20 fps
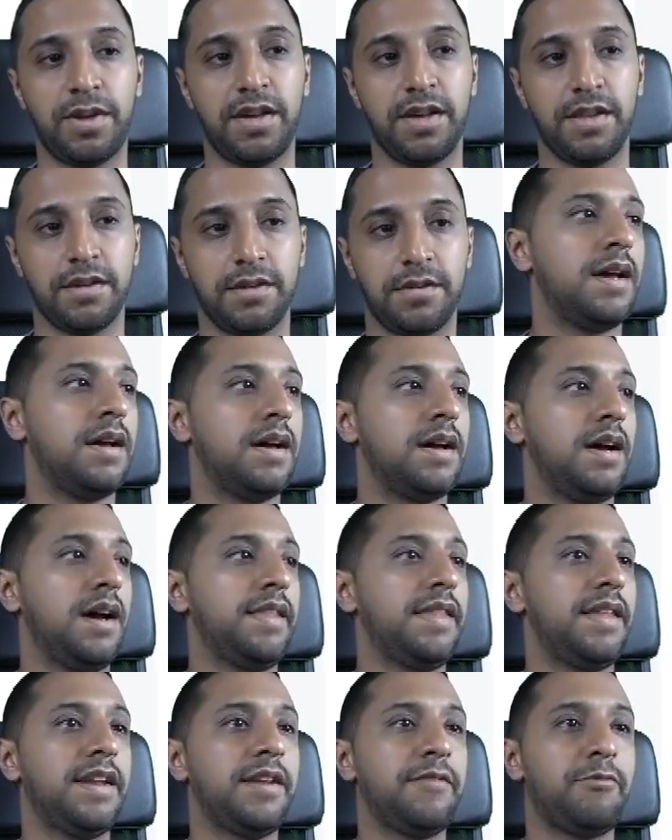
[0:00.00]
other. And
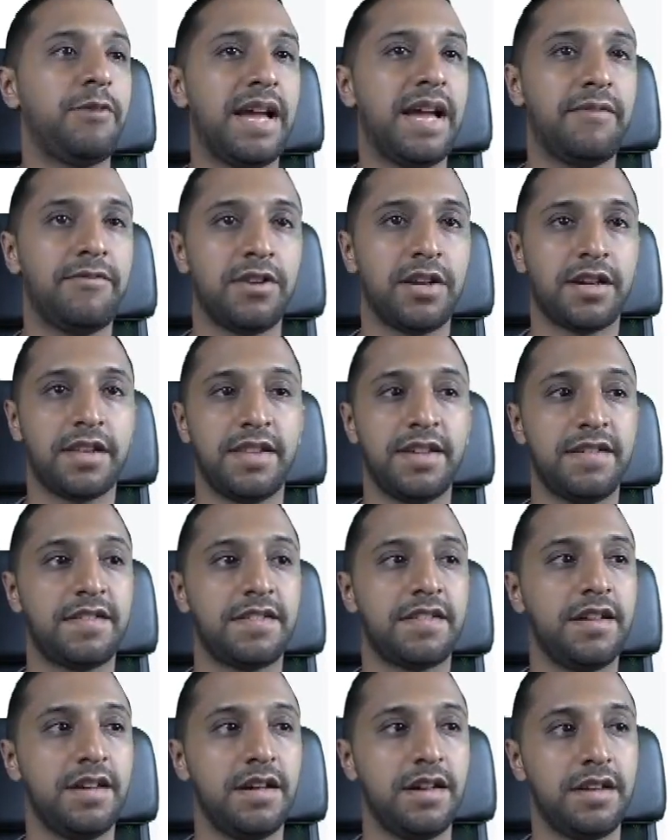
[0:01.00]
then if we have a look at this,
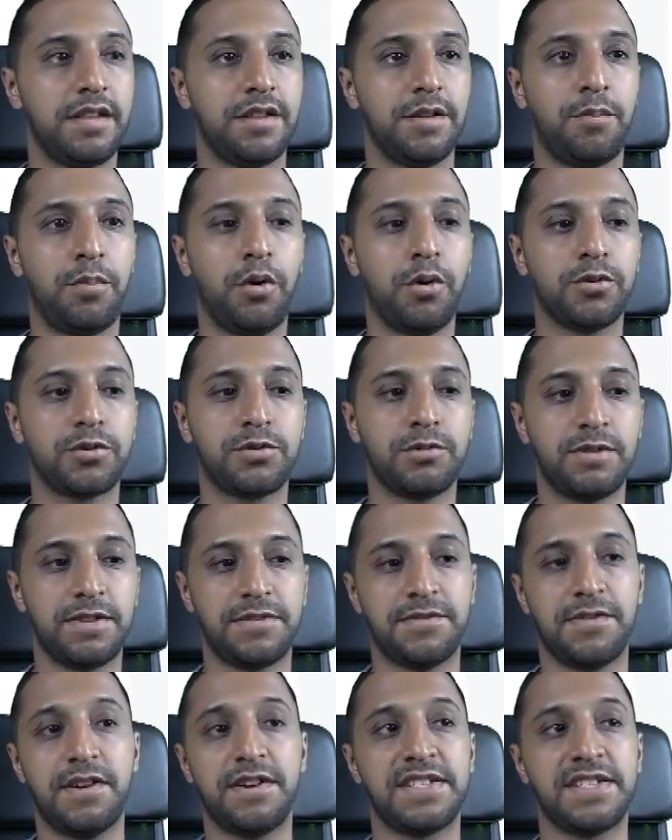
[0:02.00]
the, the portal is
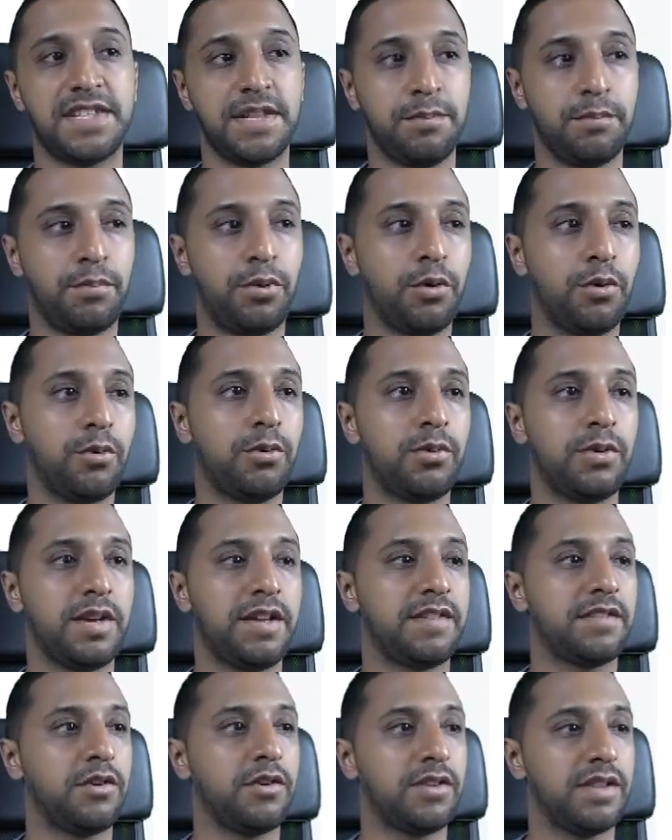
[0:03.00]
very simple. It's
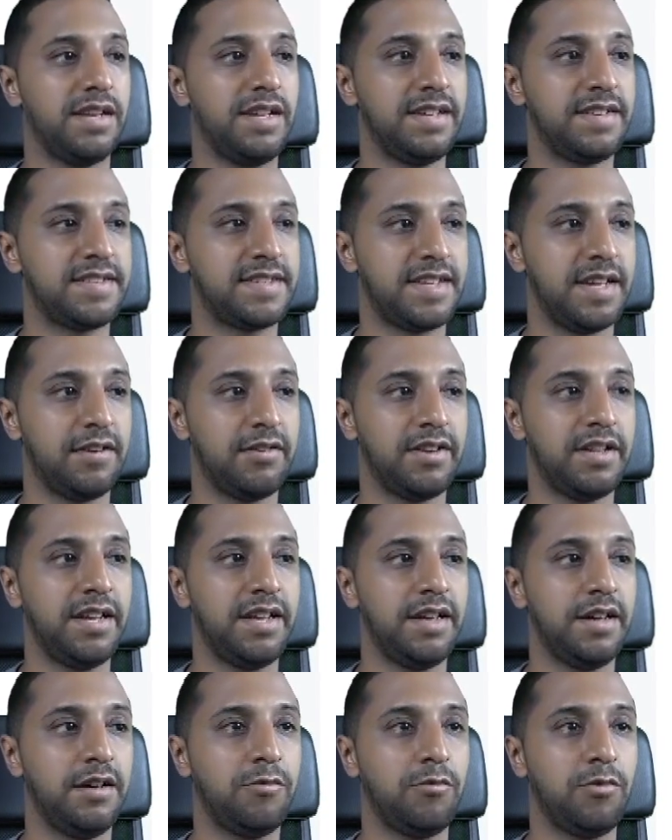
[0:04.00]
got the list down
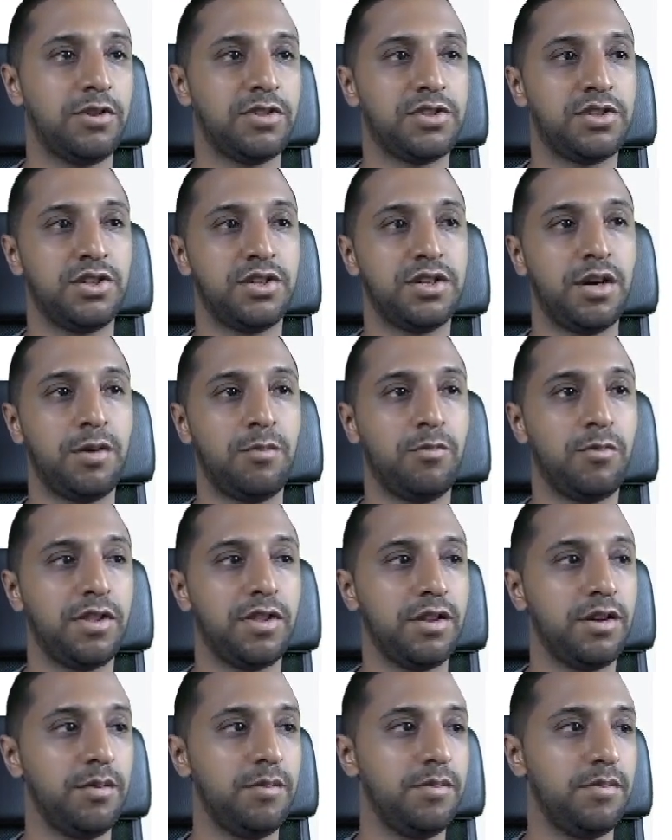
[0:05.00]
here. Once you're done with
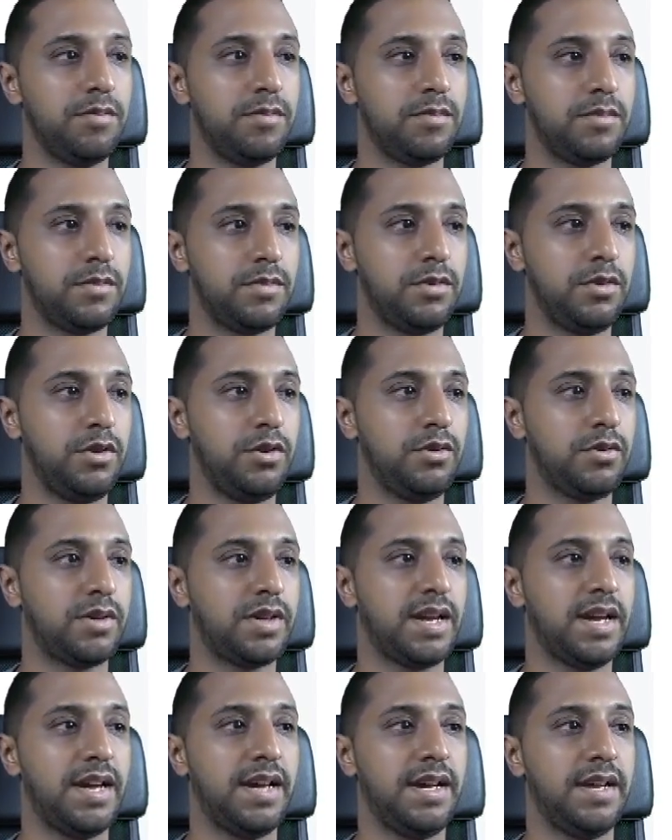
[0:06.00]
them, you
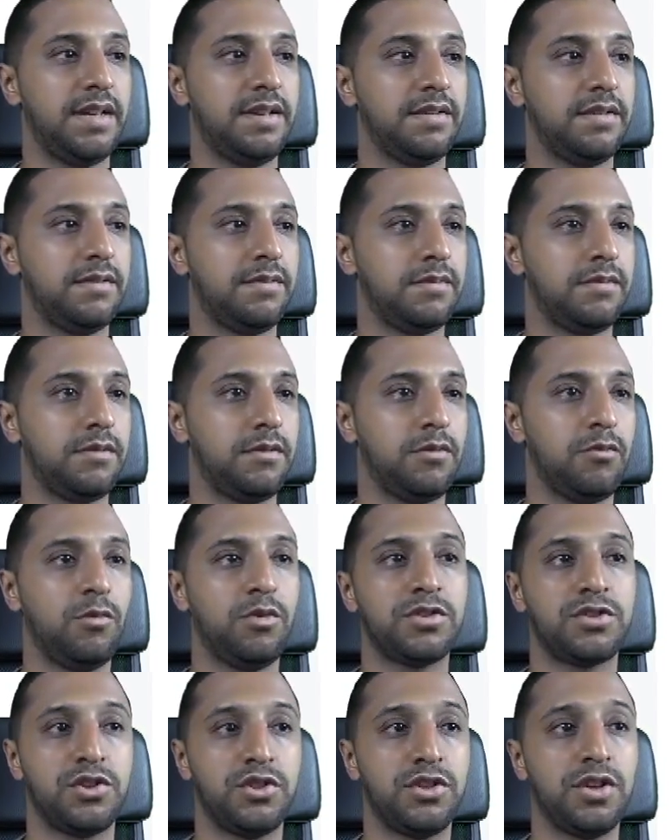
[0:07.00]
can,
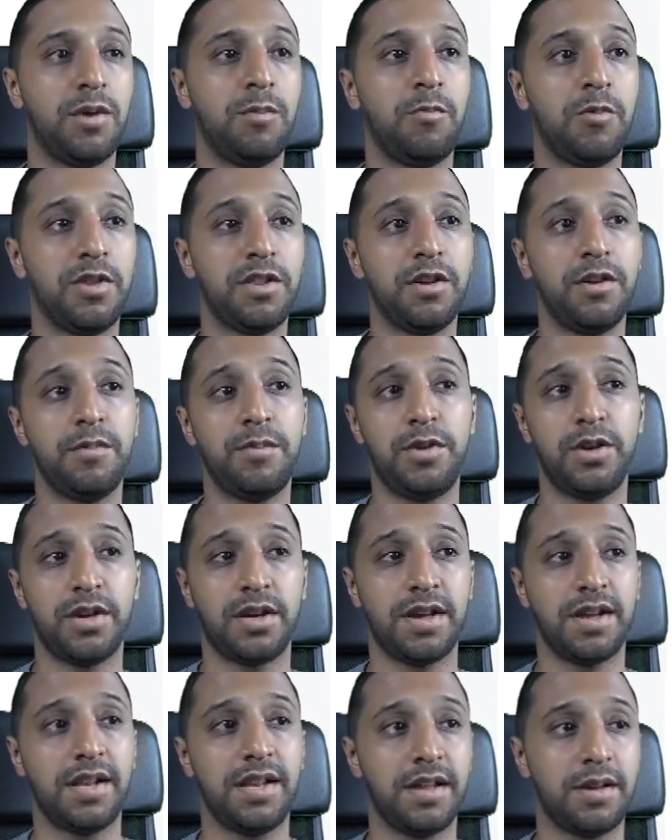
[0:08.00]
once you're done with them, you can
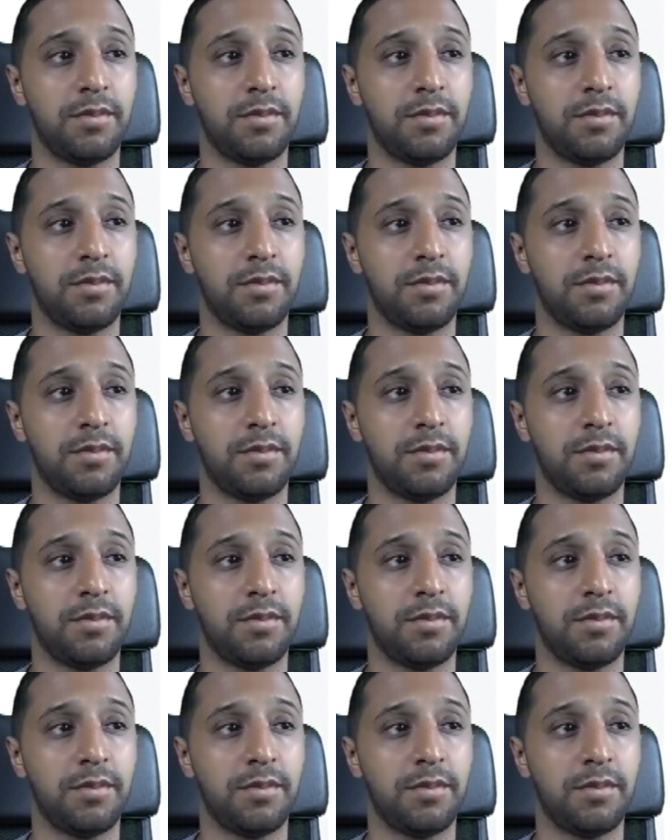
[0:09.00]
click